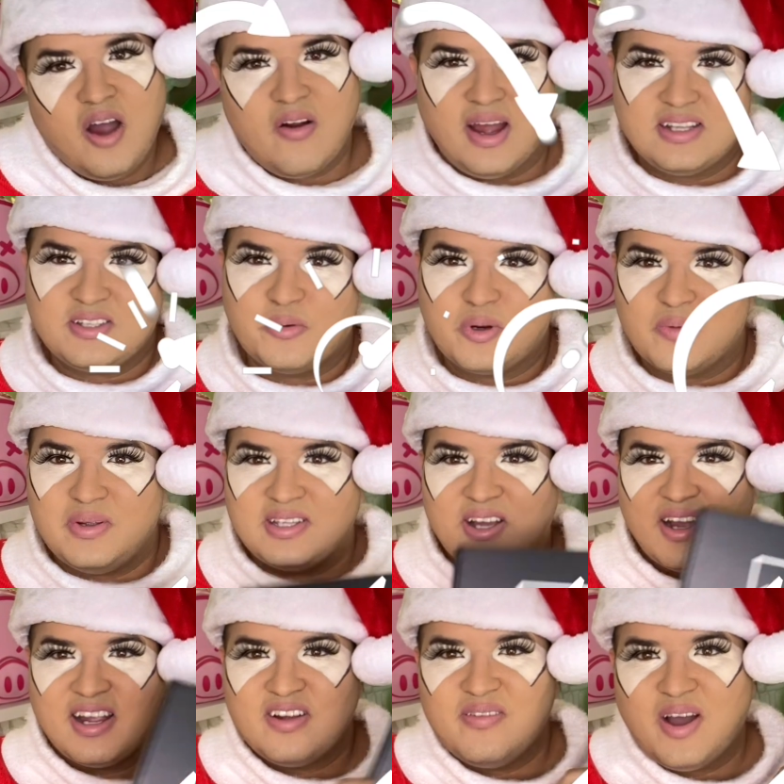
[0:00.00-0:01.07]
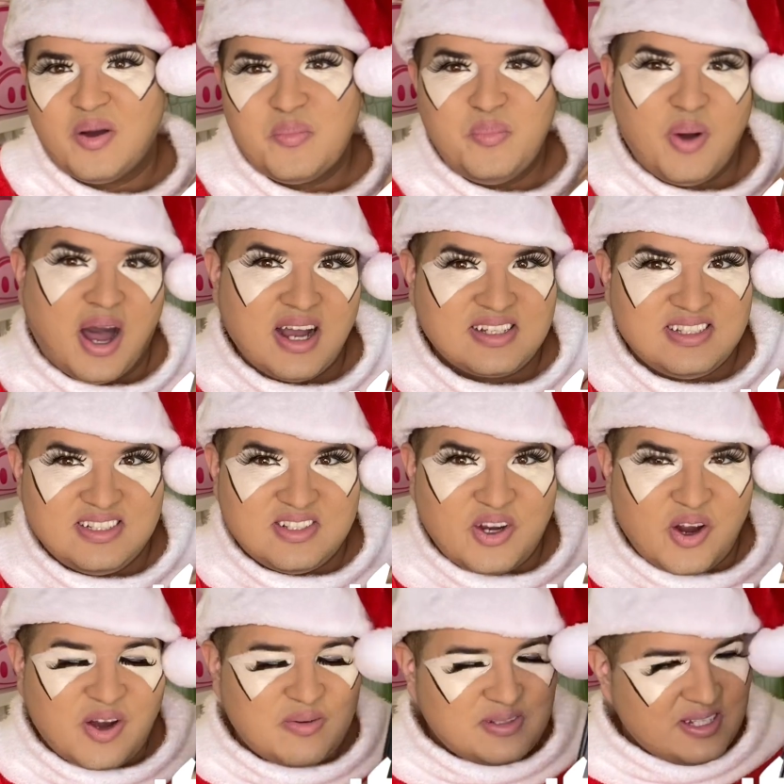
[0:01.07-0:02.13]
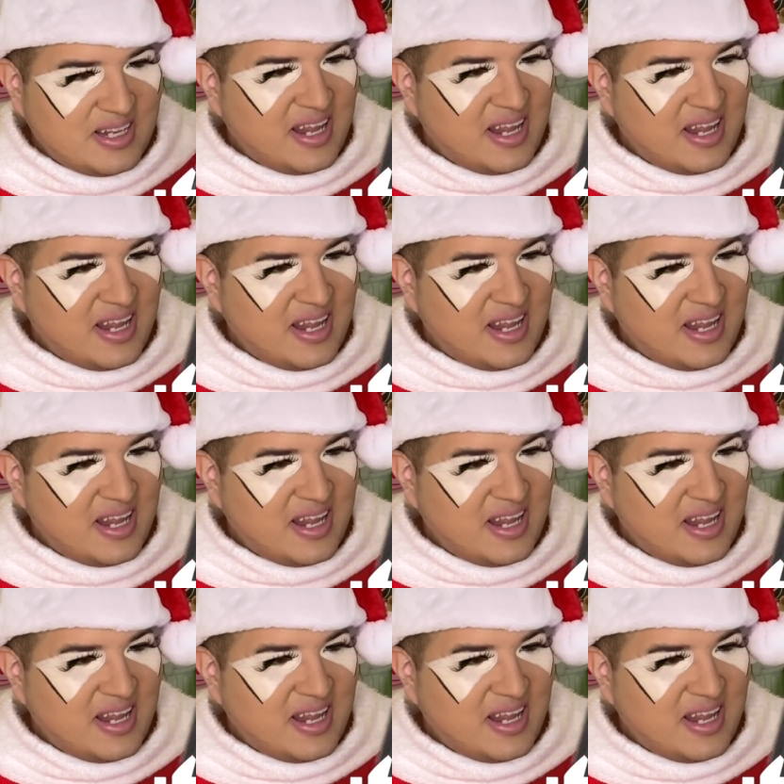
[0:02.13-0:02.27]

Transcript: All right, so we're gonna be talking about BoxyCharm